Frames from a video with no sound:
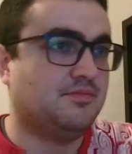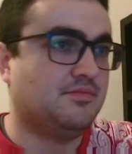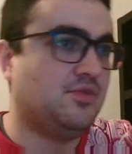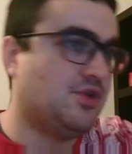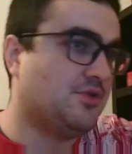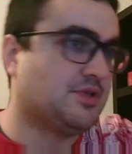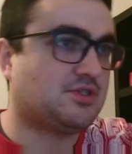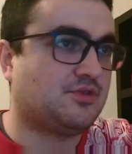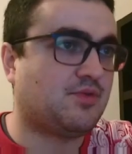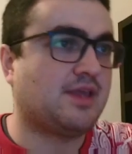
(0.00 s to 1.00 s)

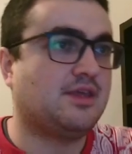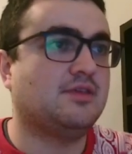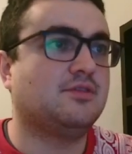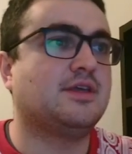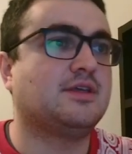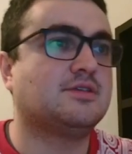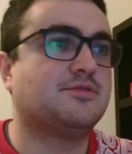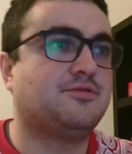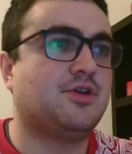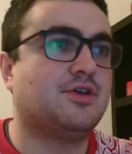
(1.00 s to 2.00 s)
newest ranking things
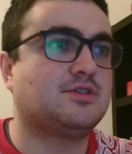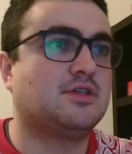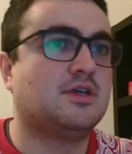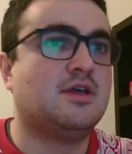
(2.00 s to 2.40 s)
first.